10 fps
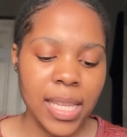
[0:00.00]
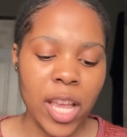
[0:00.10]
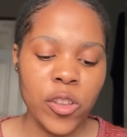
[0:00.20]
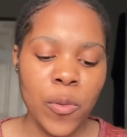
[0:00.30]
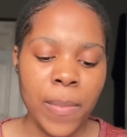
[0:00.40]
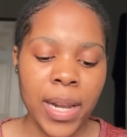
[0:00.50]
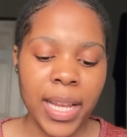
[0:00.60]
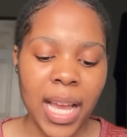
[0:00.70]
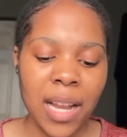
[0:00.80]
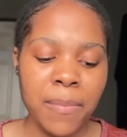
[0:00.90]
a
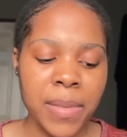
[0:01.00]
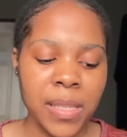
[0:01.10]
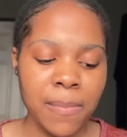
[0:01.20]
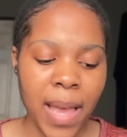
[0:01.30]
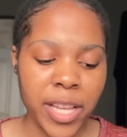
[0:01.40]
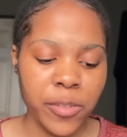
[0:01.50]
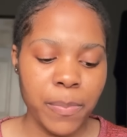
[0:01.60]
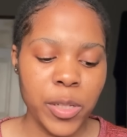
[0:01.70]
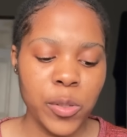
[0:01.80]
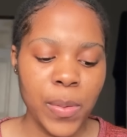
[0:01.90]
numerical mismatch
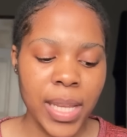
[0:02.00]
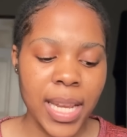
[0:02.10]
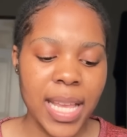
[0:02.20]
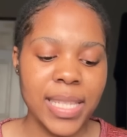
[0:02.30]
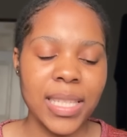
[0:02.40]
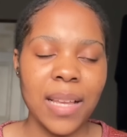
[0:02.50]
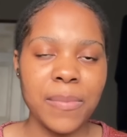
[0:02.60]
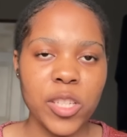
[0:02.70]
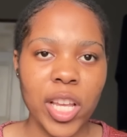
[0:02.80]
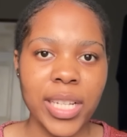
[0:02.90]
between a
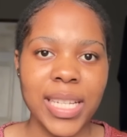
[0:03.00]
subject